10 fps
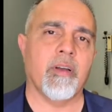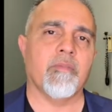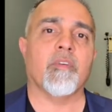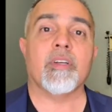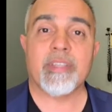
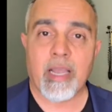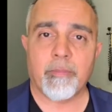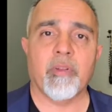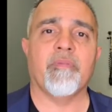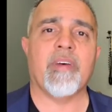For
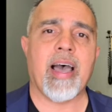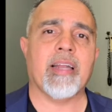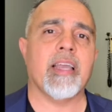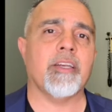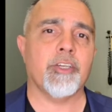example,
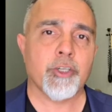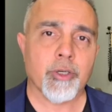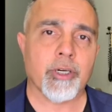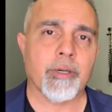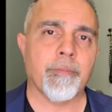fat and
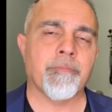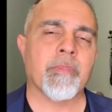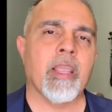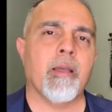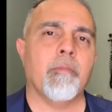sugar.
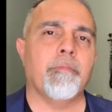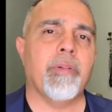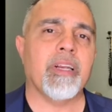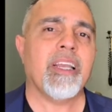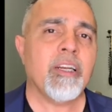
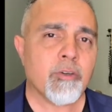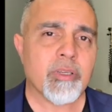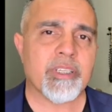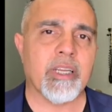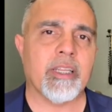But
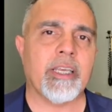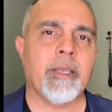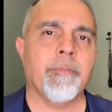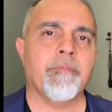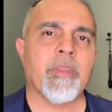
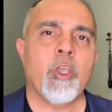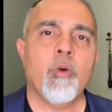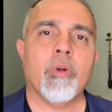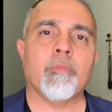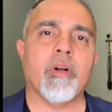interestingly,
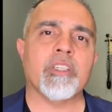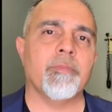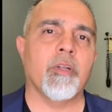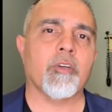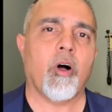human breast
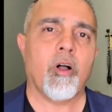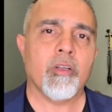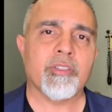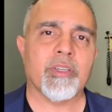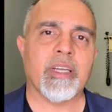milk
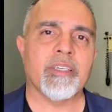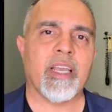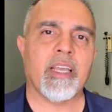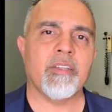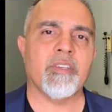also
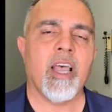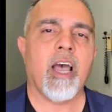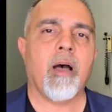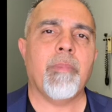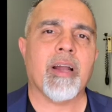contains
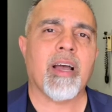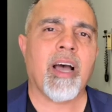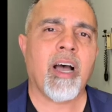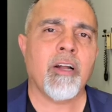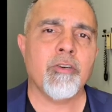about
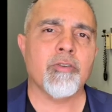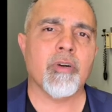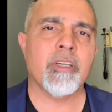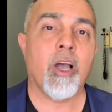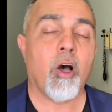
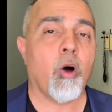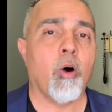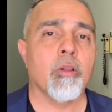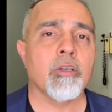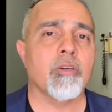100
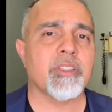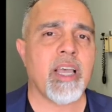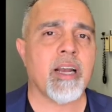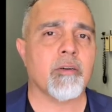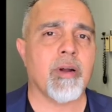
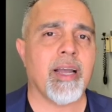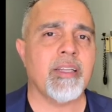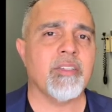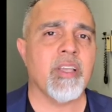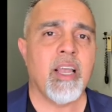
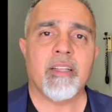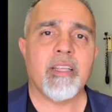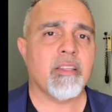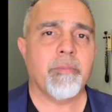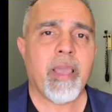oligosaccharides
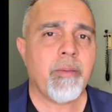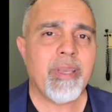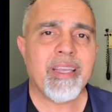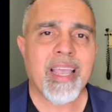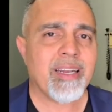that the baby
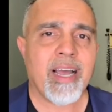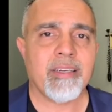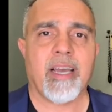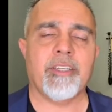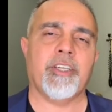cannot
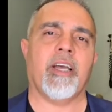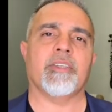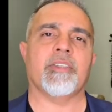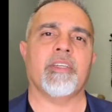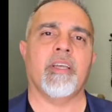
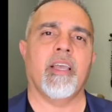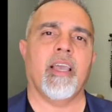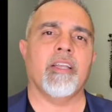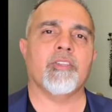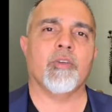digest.
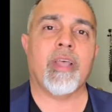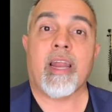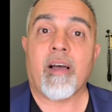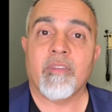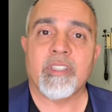And so that
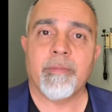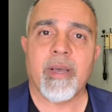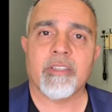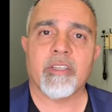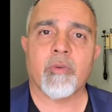obviously
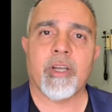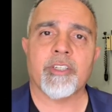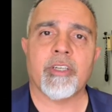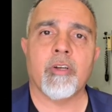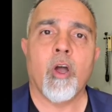begs the
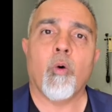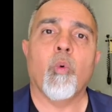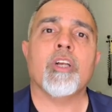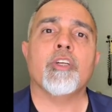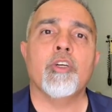question,
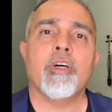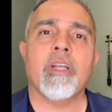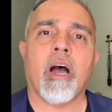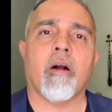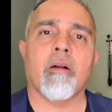what
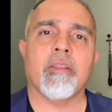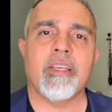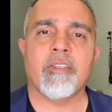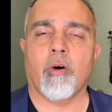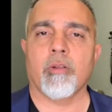good are
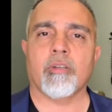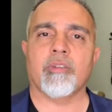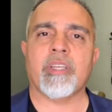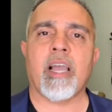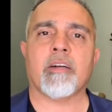these
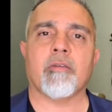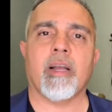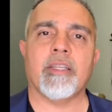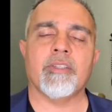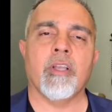
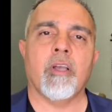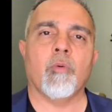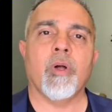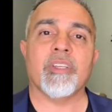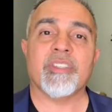oligosaccharides?
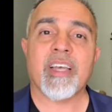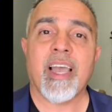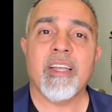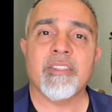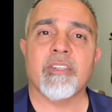Well,
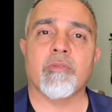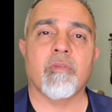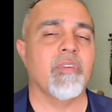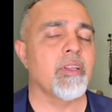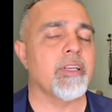science is
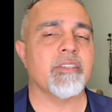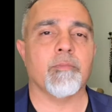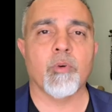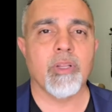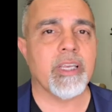revealing some
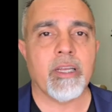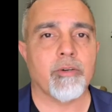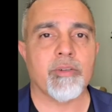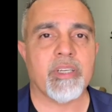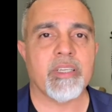really
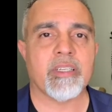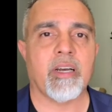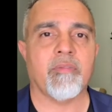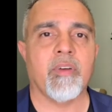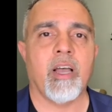interesting
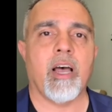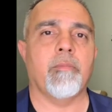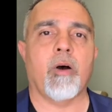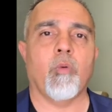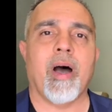stuff
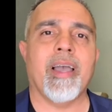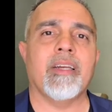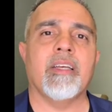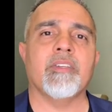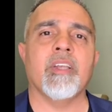about why it
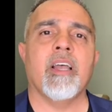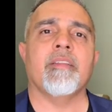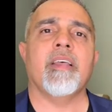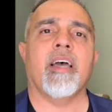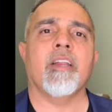is
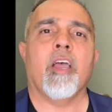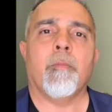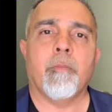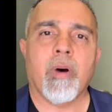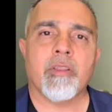that
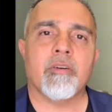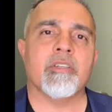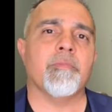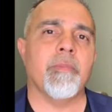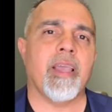
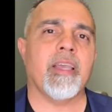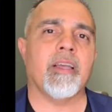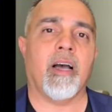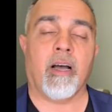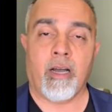mothers make
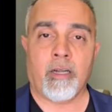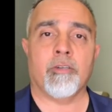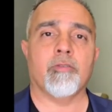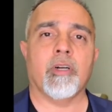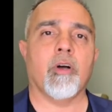
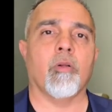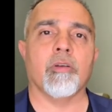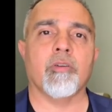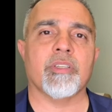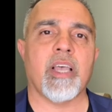100
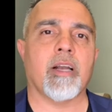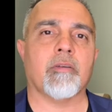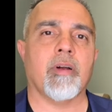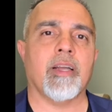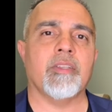
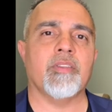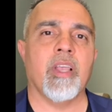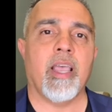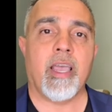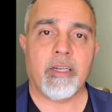oligosaccharides
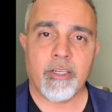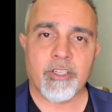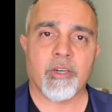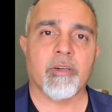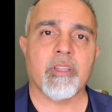and
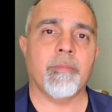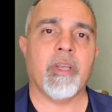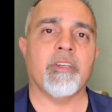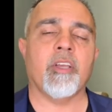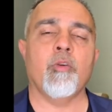insert them
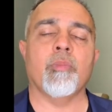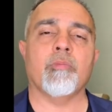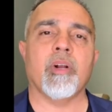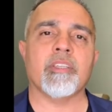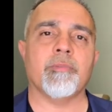into human
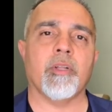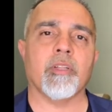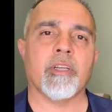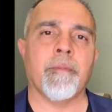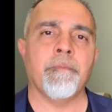breast
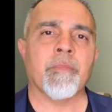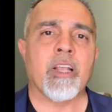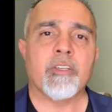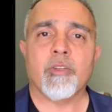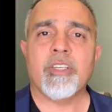milk.
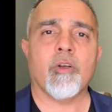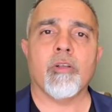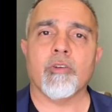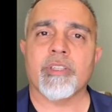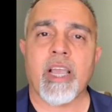So these
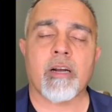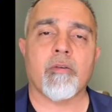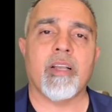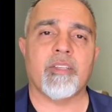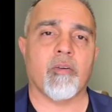
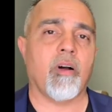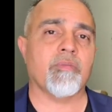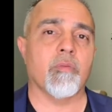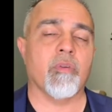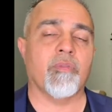oligosaccharides that are
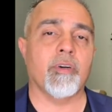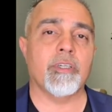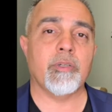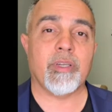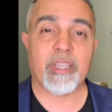often referred
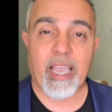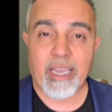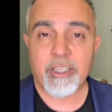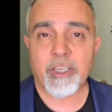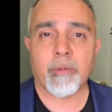to as
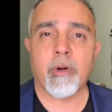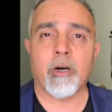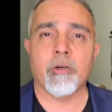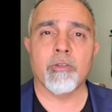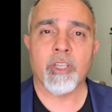
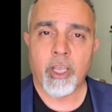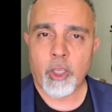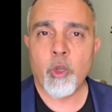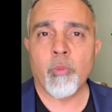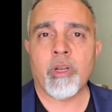HMOs,
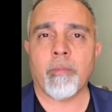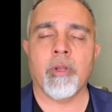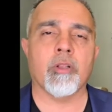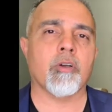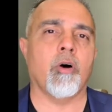human
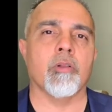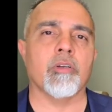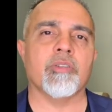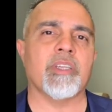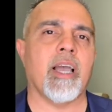milk
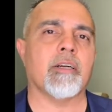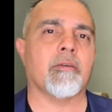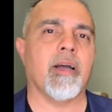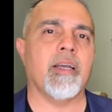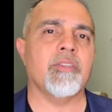
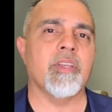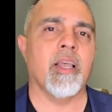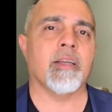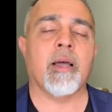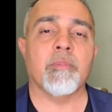oligosaccharides,
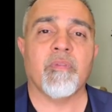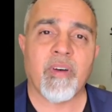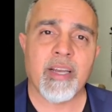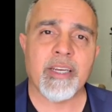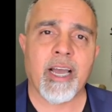come to
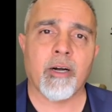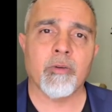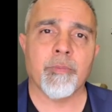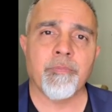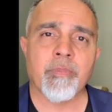find
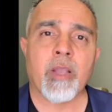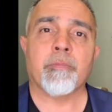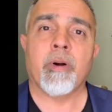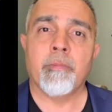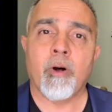out,
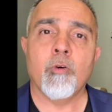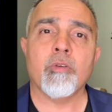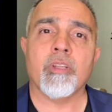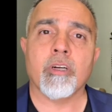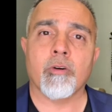
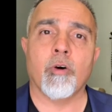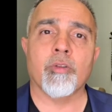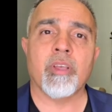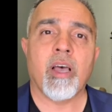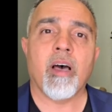promote the
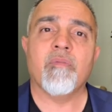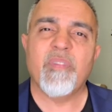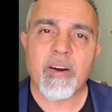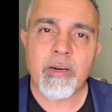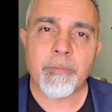growth of
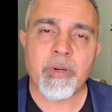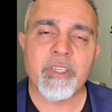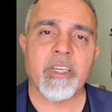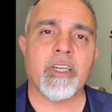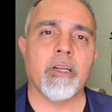very
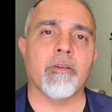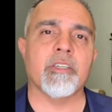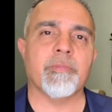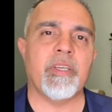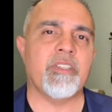particular
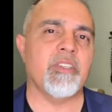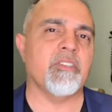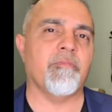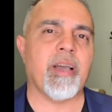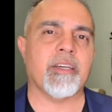species
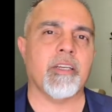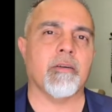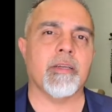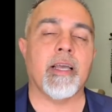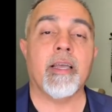of
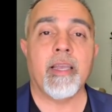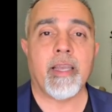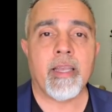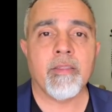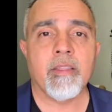bacteria
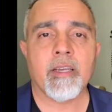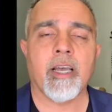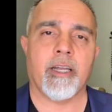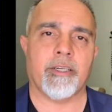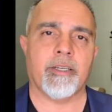in the
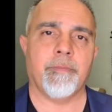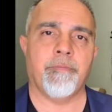gut.